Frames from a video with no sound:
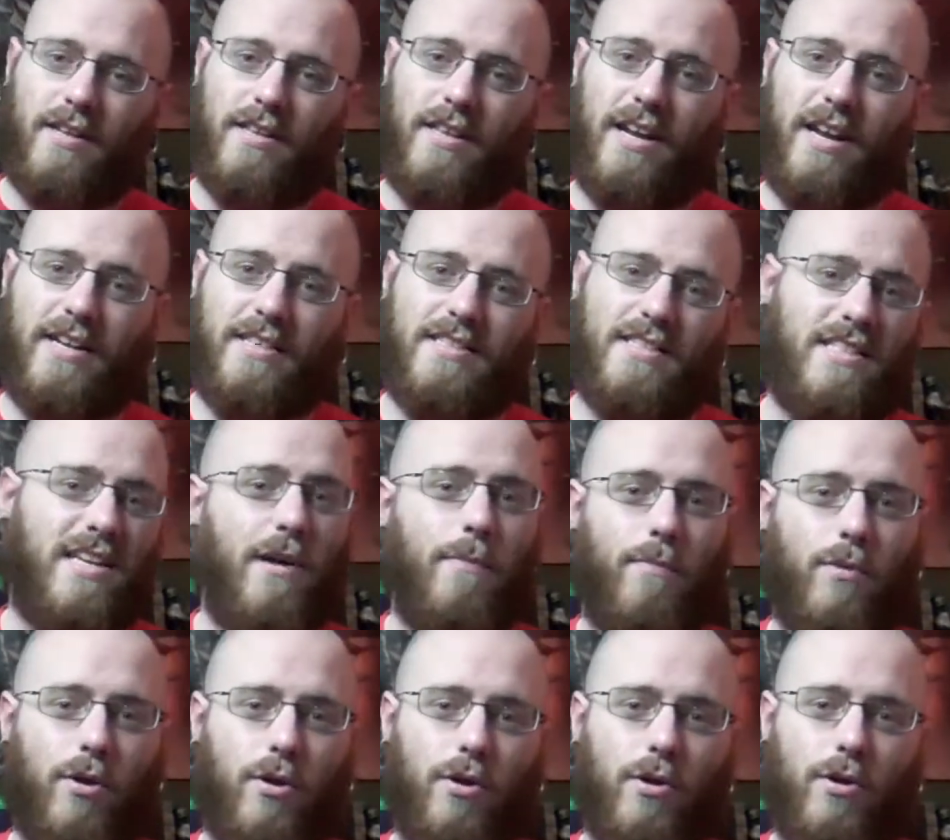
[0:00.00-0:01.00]
the Knights
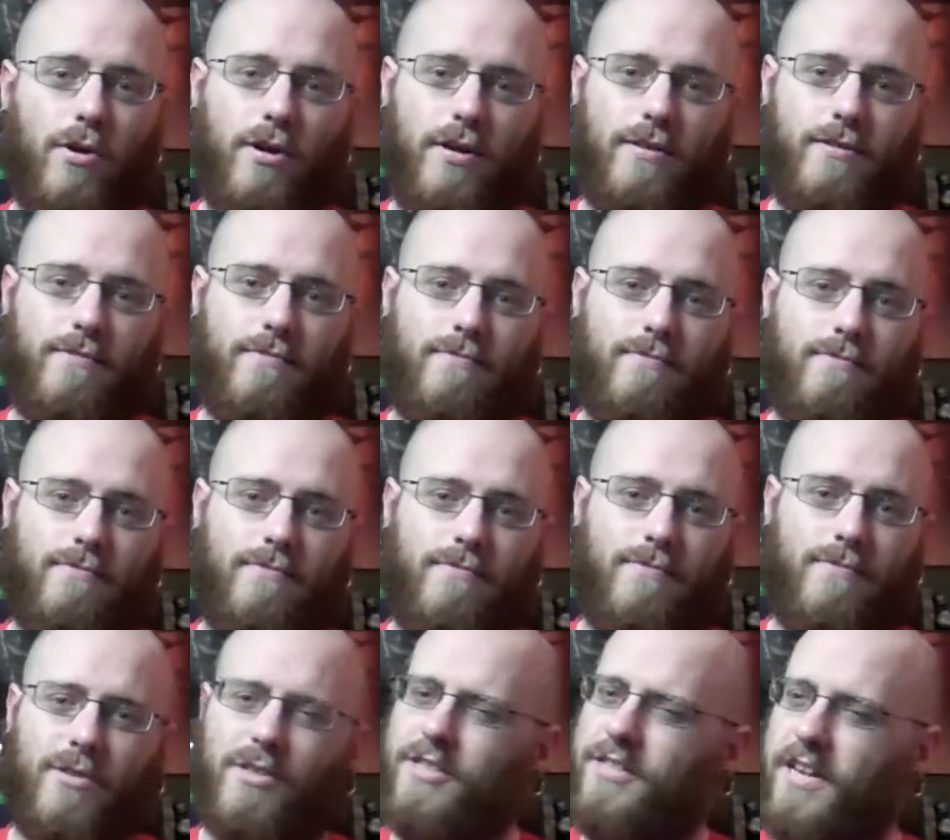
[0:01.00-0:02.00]
Templar and...
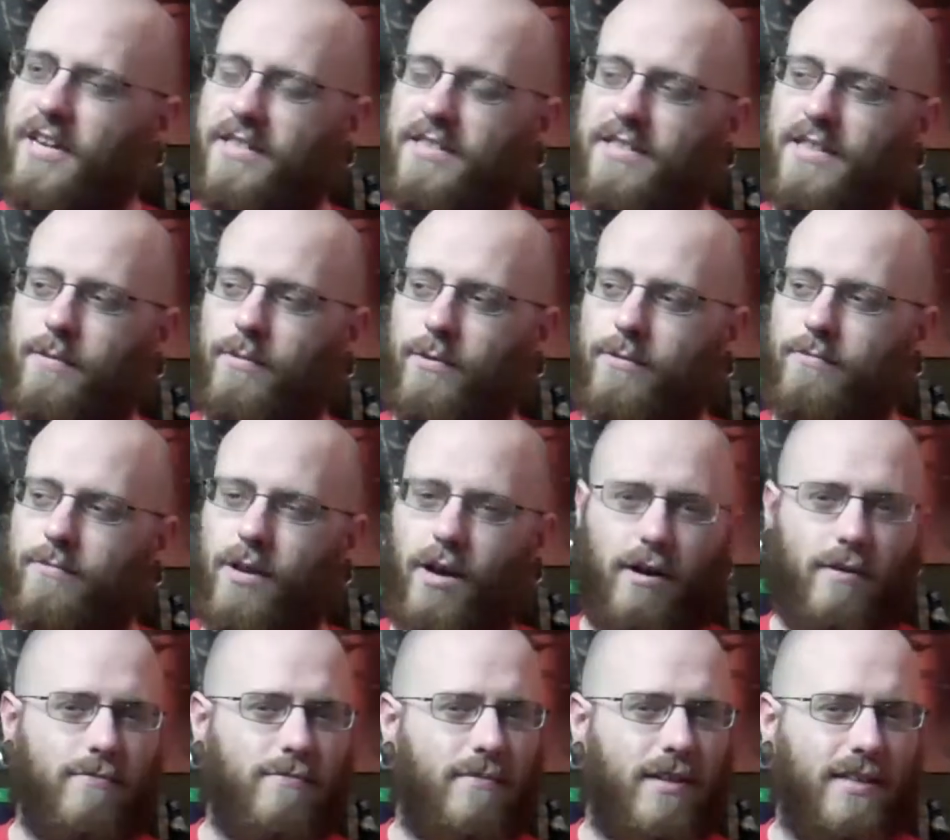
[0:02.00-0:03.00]
Is Knights Templar?
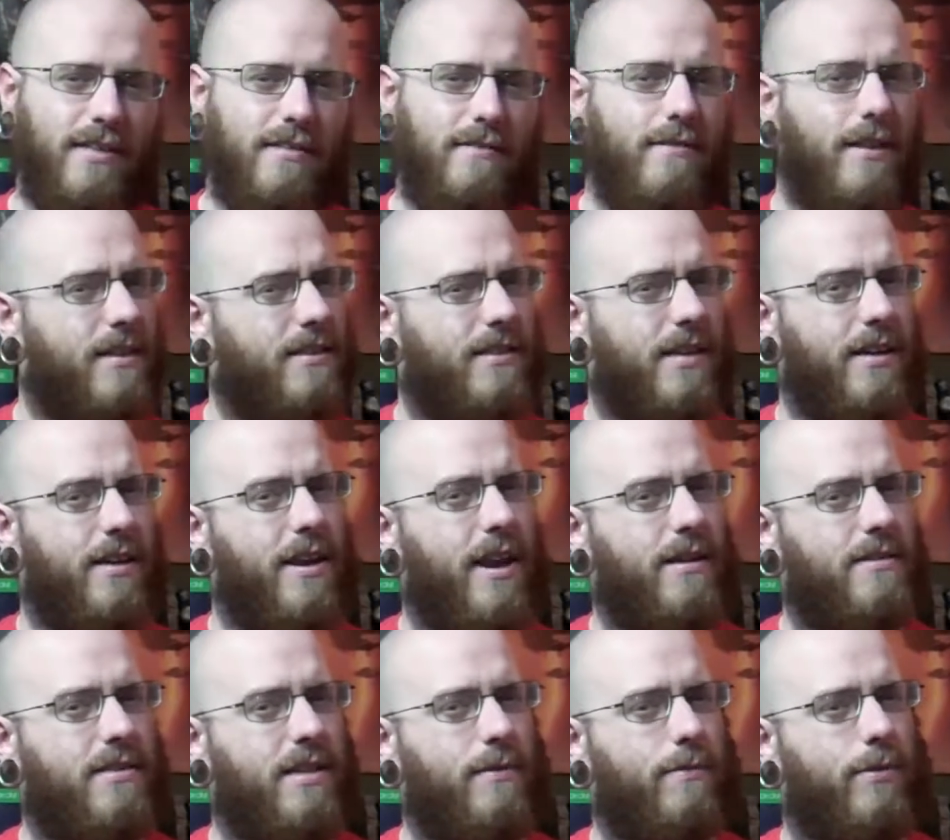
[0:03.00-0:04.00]
No,
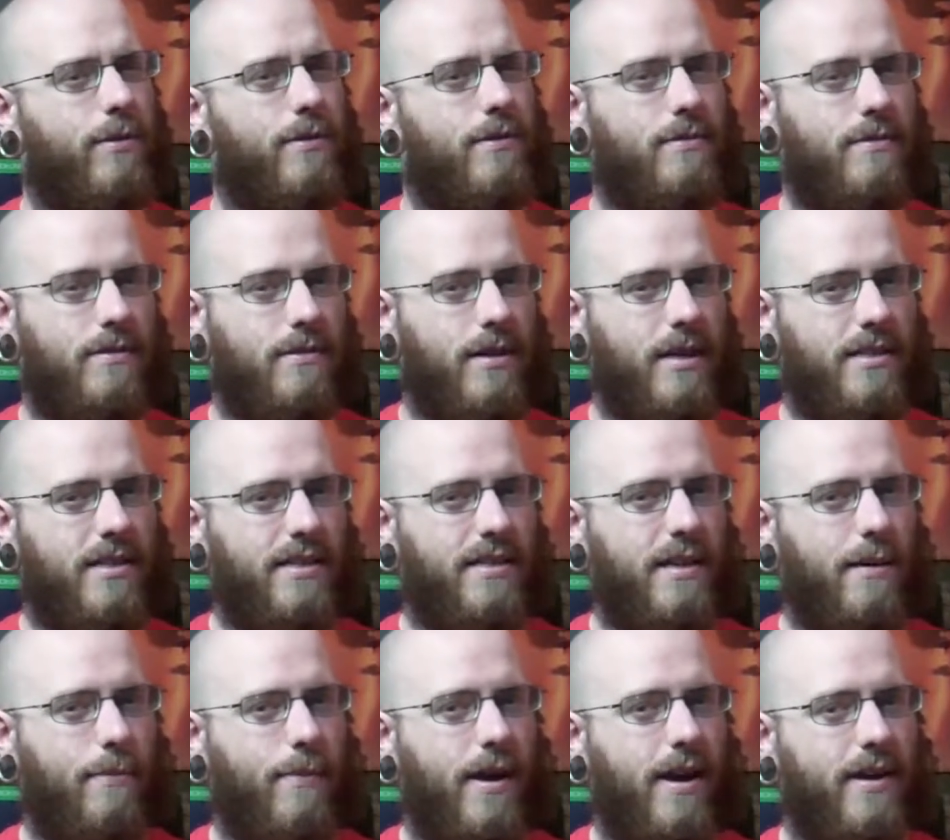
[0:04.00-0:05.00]
not Templar. I take
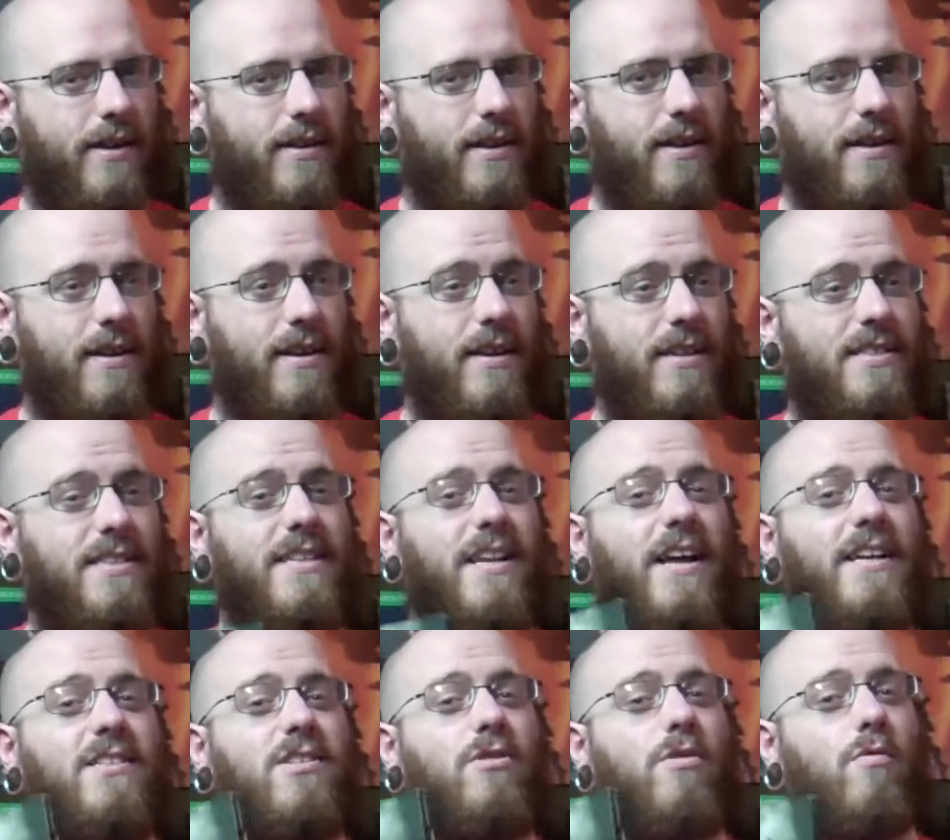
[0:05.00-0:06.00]
that back. It's
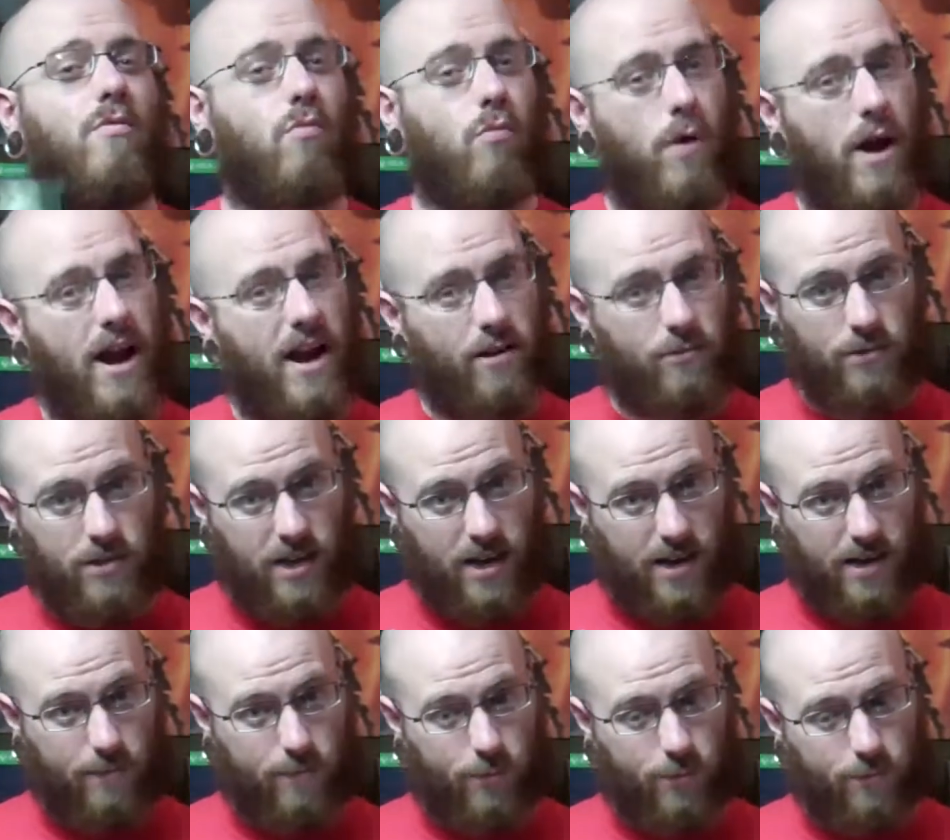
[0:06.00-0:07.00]
Knights of the Round
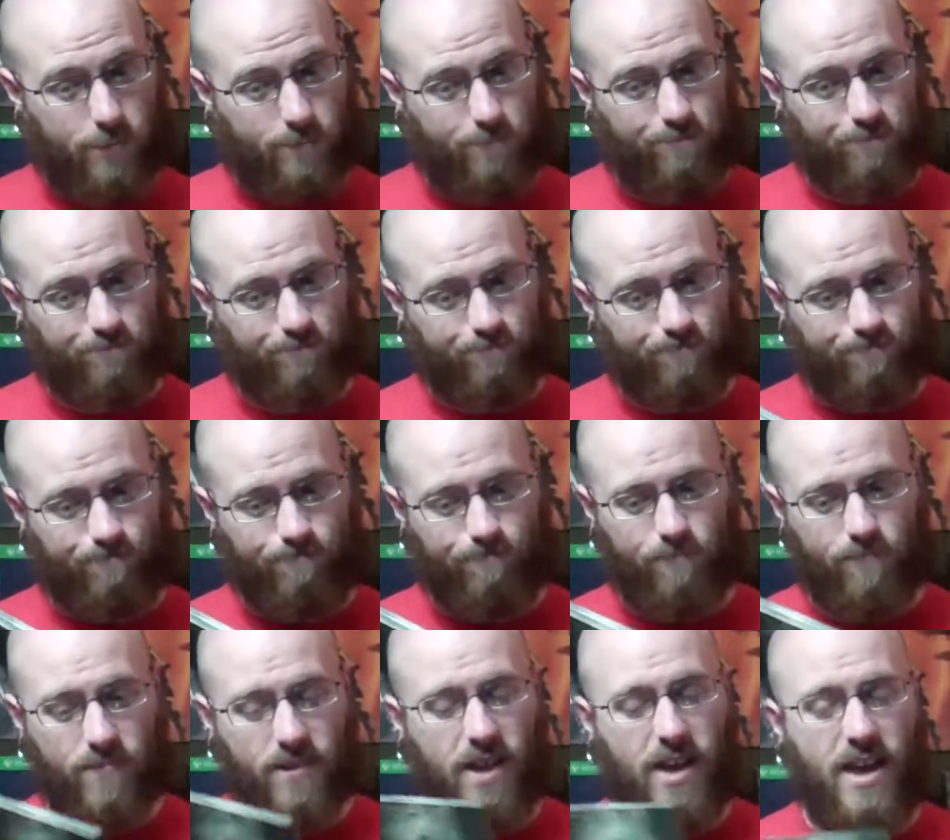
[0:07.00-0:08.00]
Table.
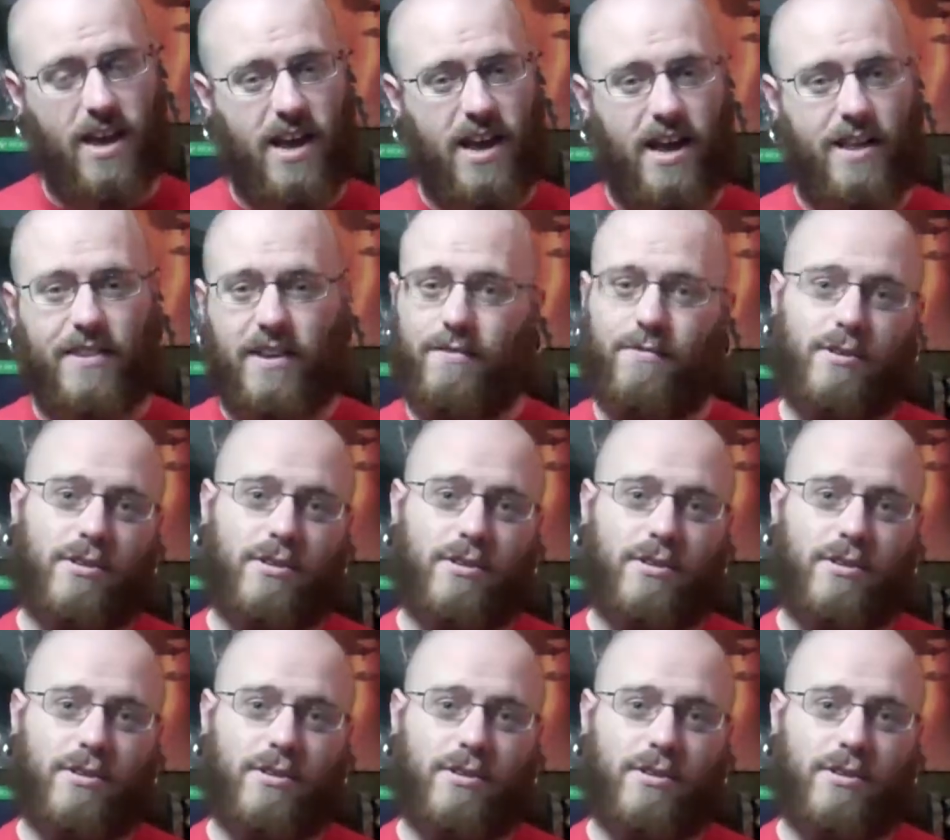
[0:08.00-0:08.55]
And they've